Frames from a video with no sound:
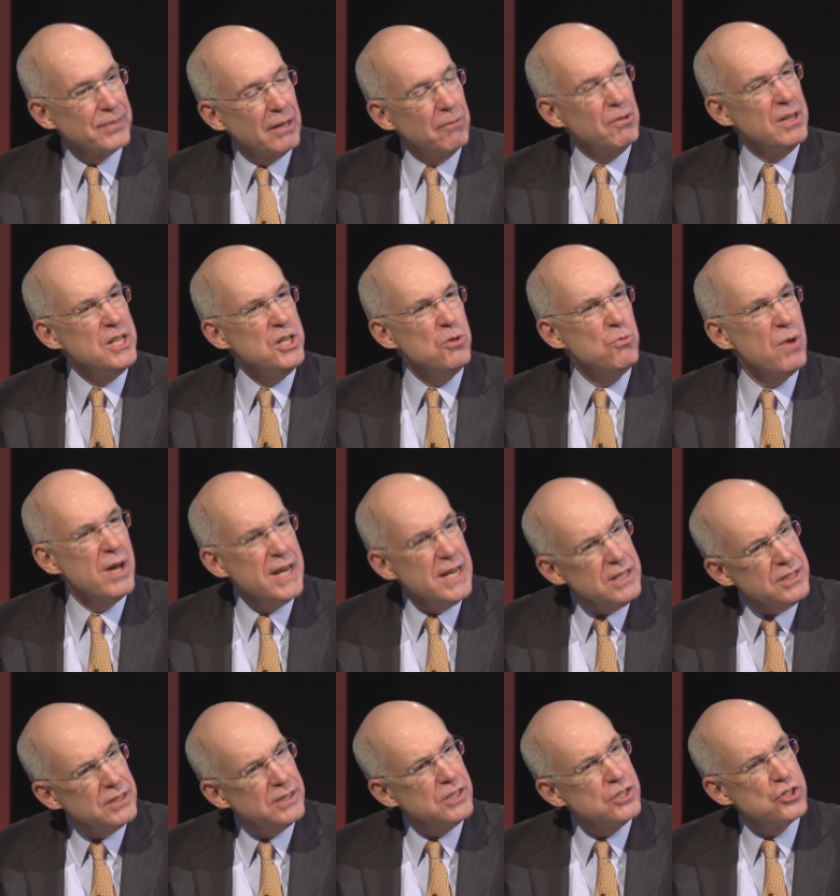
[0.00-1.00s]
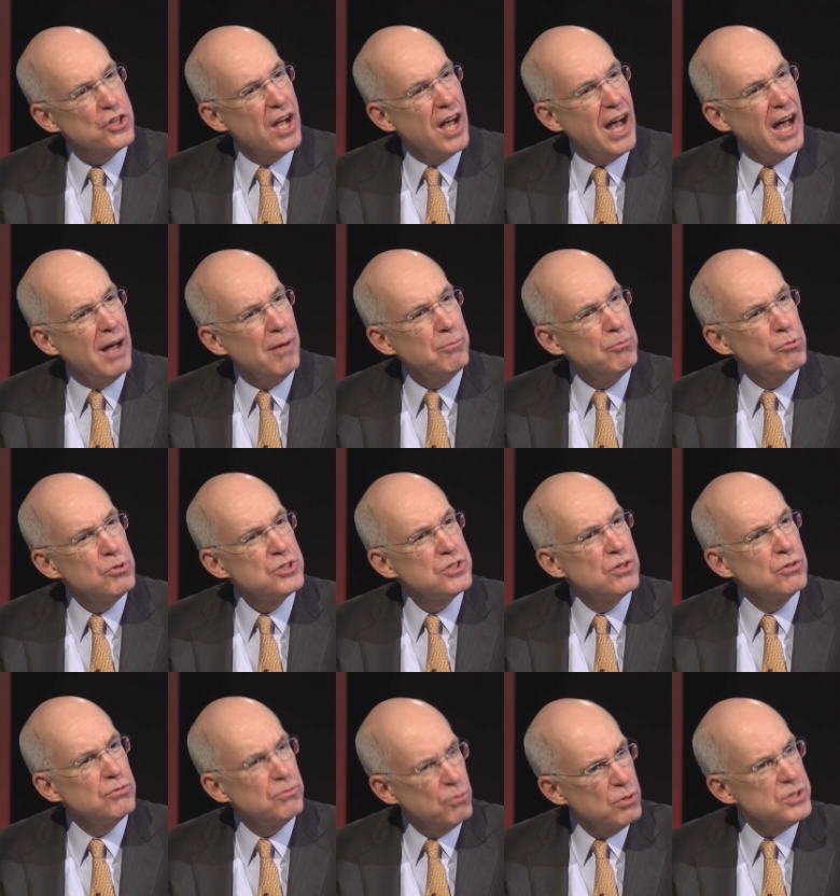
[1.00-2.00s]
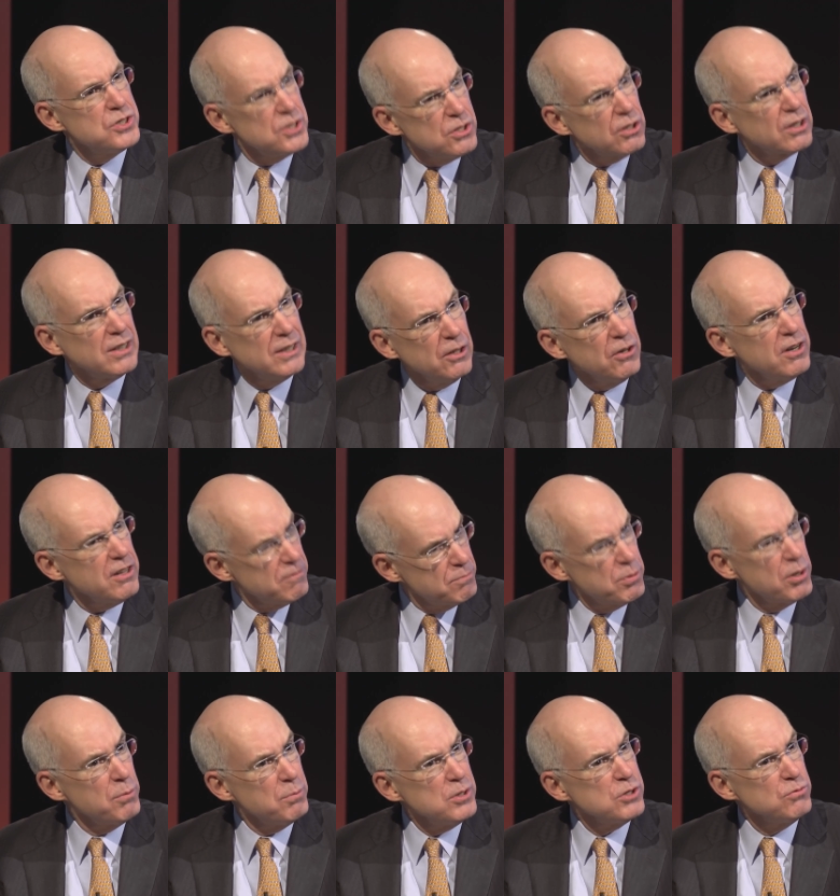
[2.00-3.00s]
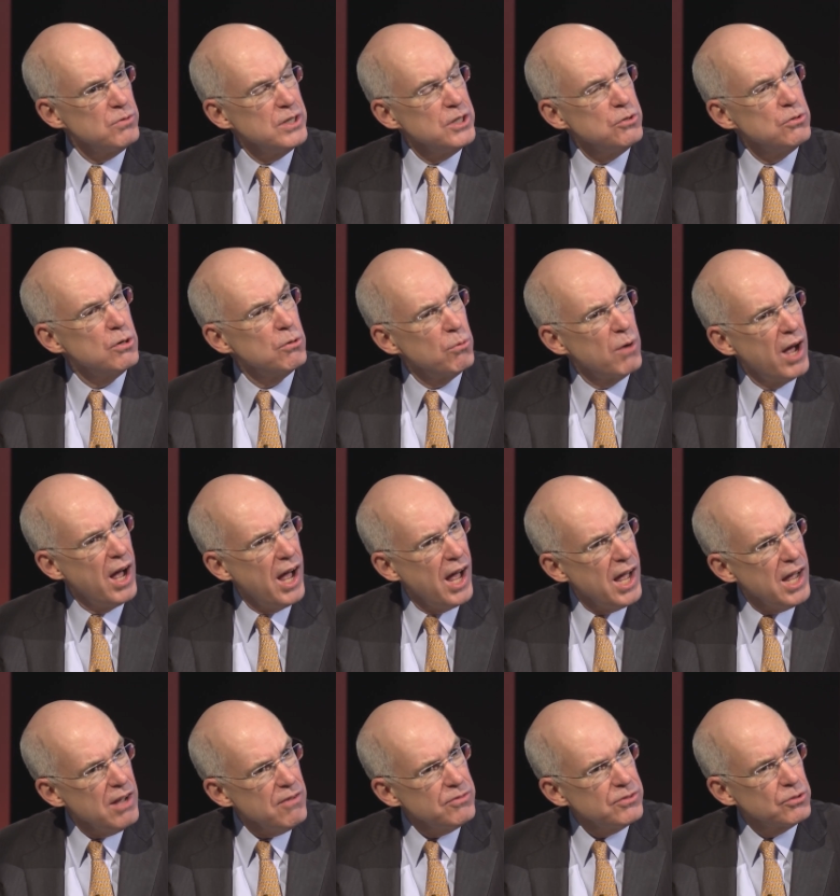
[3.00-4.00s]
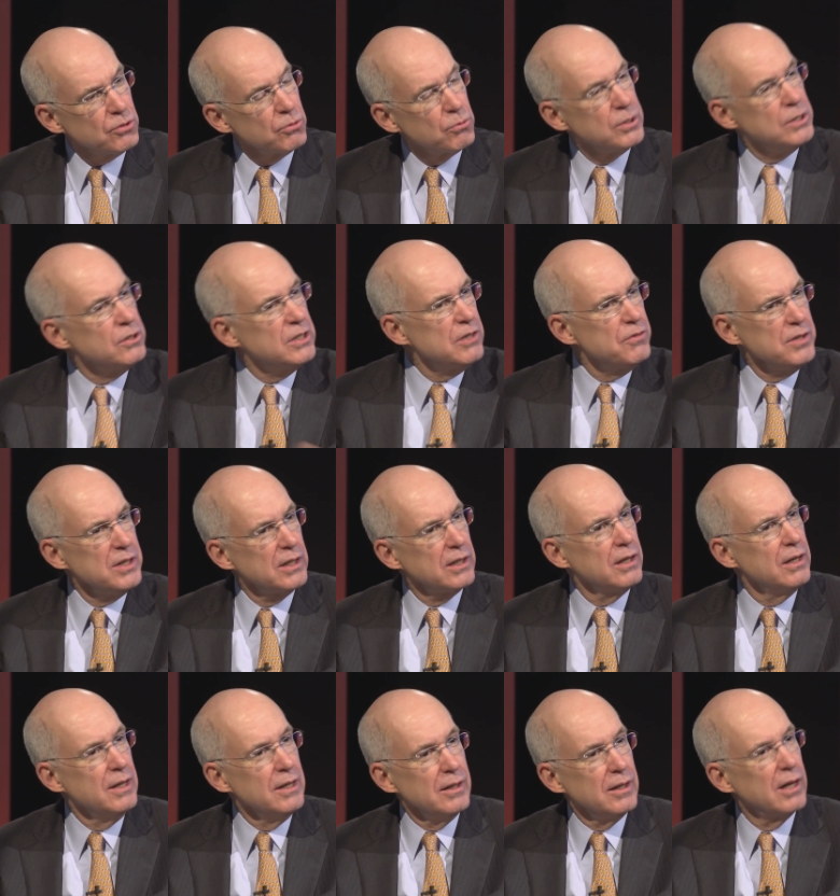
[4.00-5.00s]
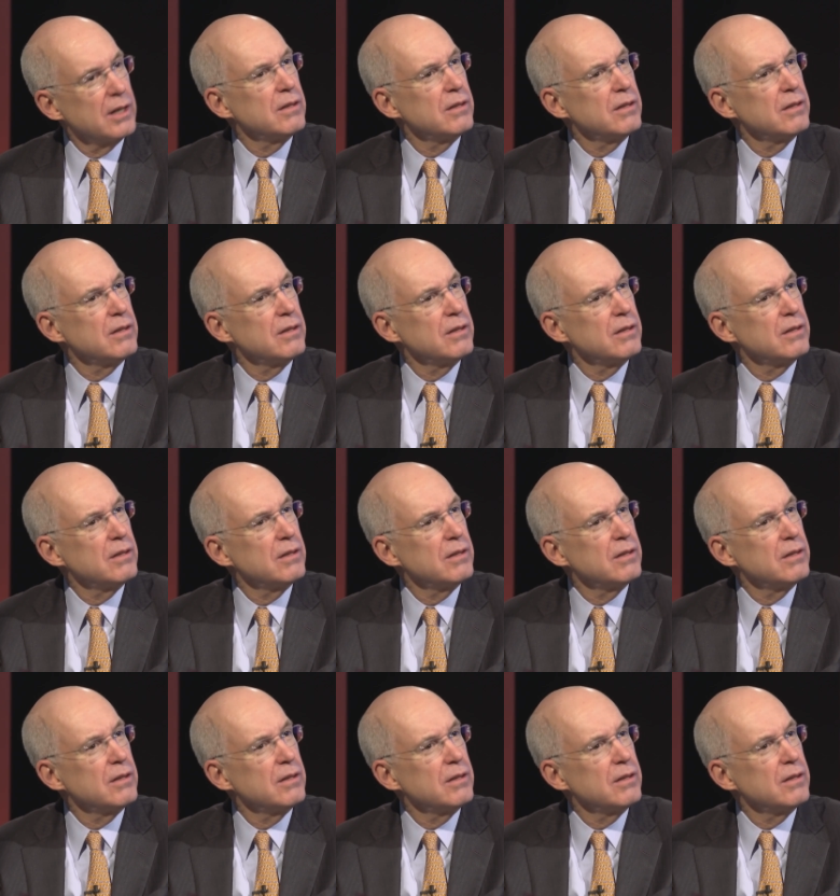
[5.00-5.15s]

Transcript: When you went into the job, was there, was there clarity of purpose when you arrived, or were you given a, a,